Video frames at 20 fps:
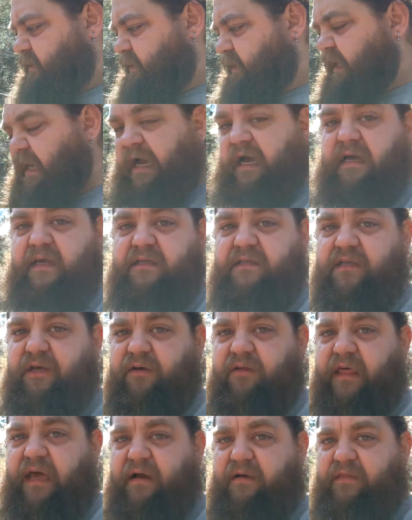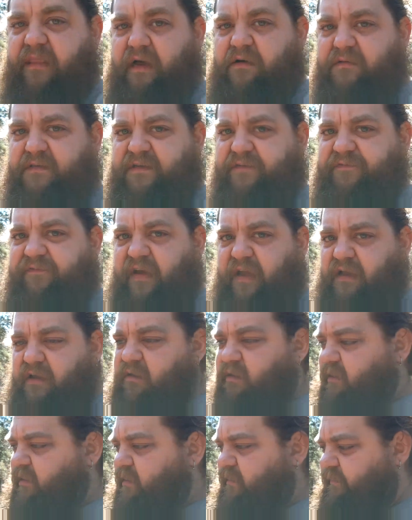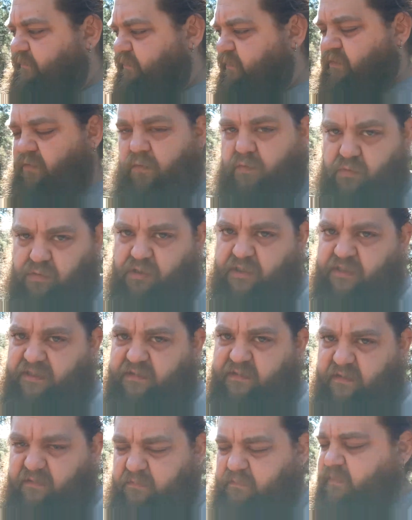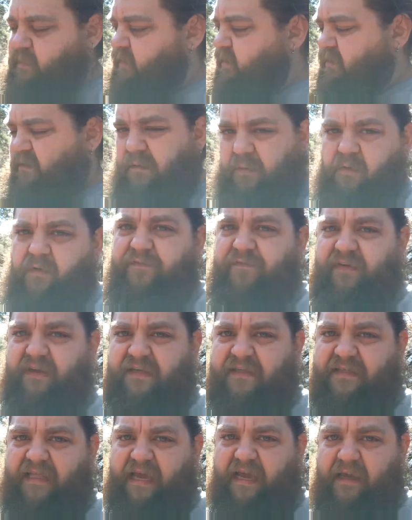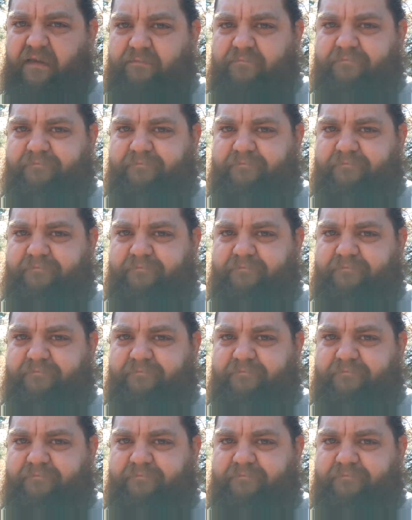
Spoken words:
Yeah, so that was a fail for the woods, and we'll fix that.